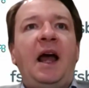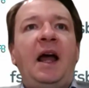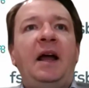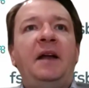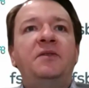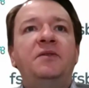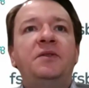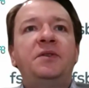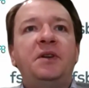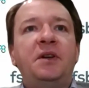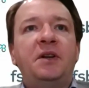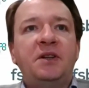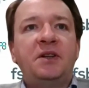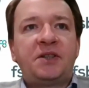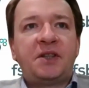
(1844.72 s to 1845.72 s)
And
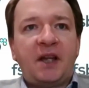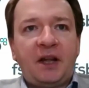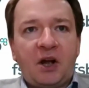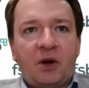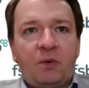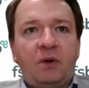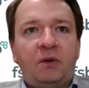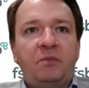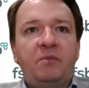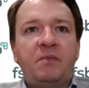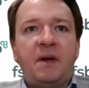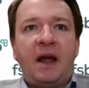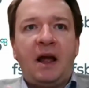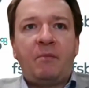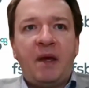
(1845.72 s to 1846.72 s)
as they go
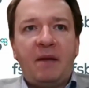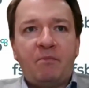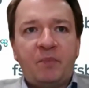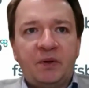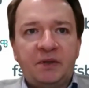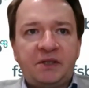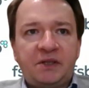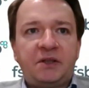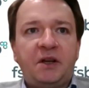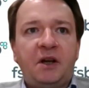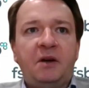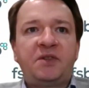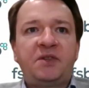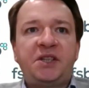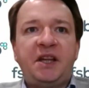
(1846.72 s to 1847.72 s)
on, our members
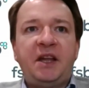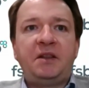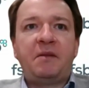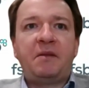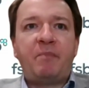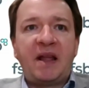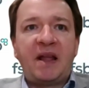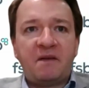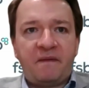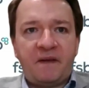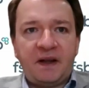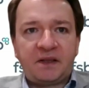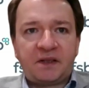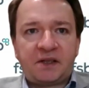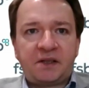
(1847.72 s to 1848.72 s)
are seeing the
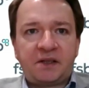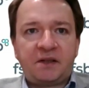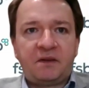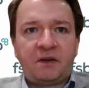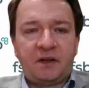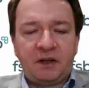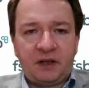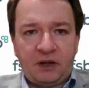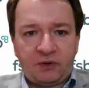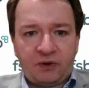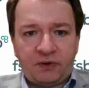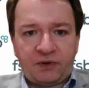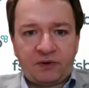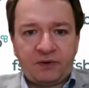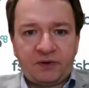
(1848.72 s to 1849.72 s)
benefits that the
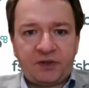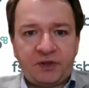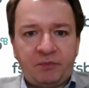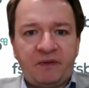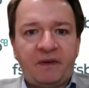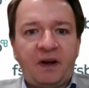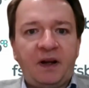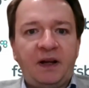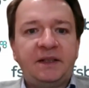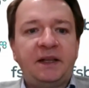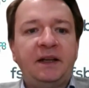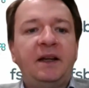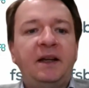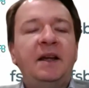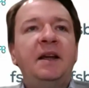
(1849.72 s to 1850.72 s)
local authority are
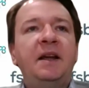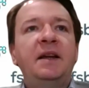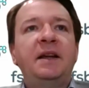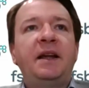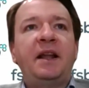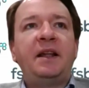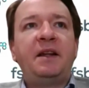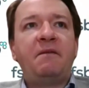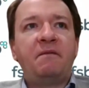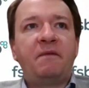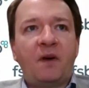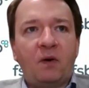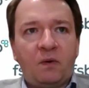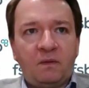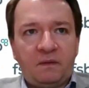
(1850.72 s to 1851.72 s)
providing, getting
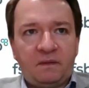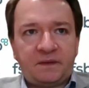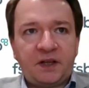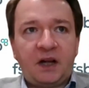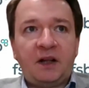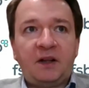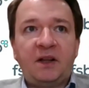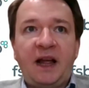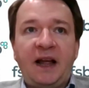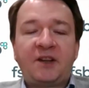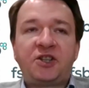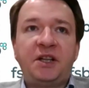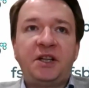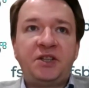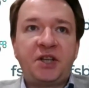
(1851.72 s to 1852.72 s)
involved and
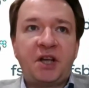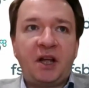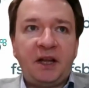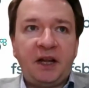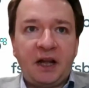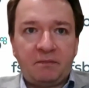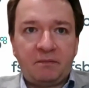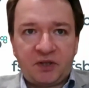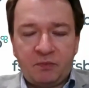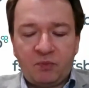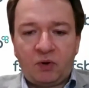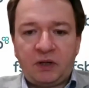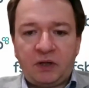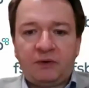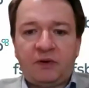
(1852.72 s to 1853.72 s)
actually turning up to
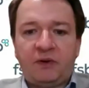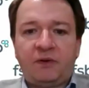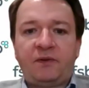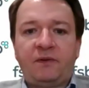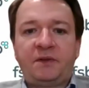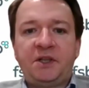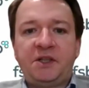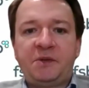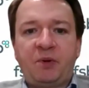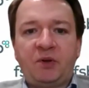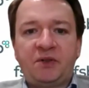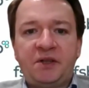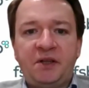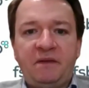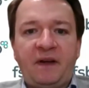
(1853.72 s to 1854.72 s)
more local authority
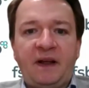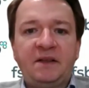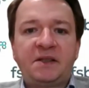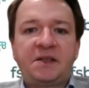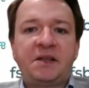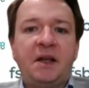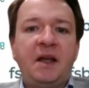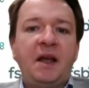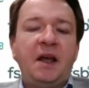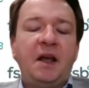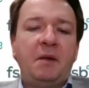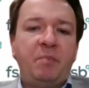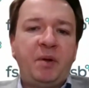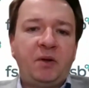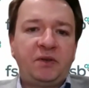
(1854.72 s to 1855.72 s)
sponsored events
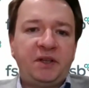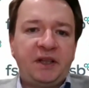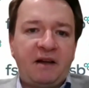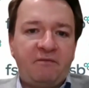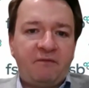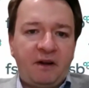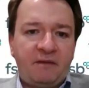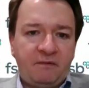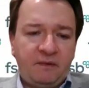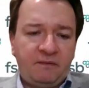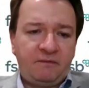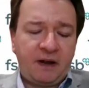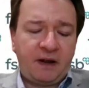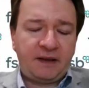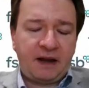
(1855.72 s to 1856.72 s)
and building
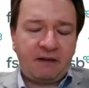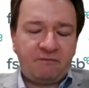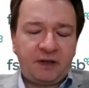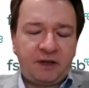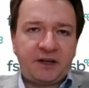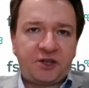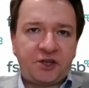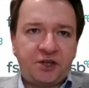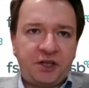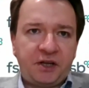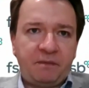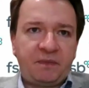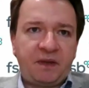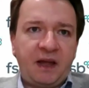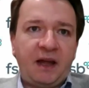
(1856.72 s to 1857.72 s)
that
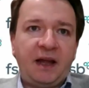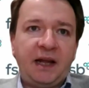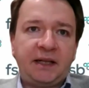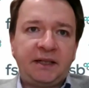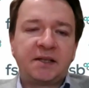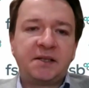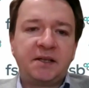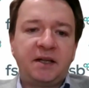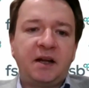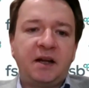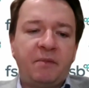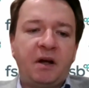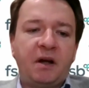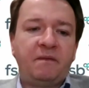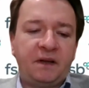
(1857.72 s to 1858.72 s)
relationship there. It doesn't
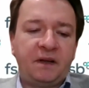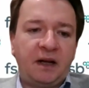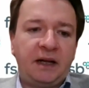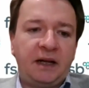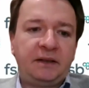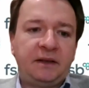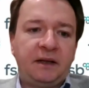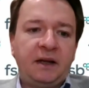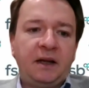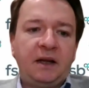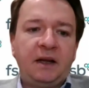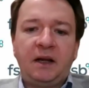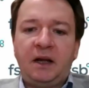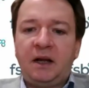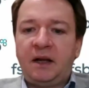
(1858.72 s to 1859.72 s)
come overnight.
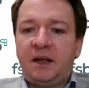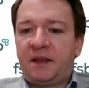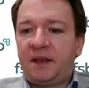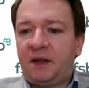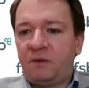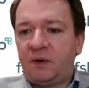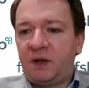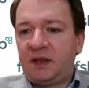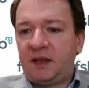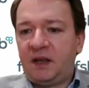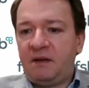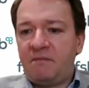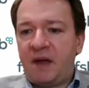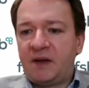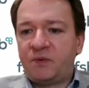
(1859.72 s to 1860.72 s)
I think with
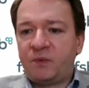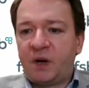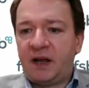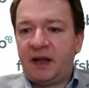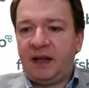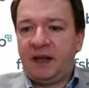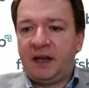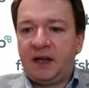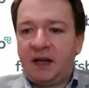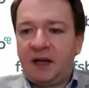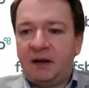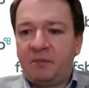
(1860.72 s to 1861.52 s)
the Medway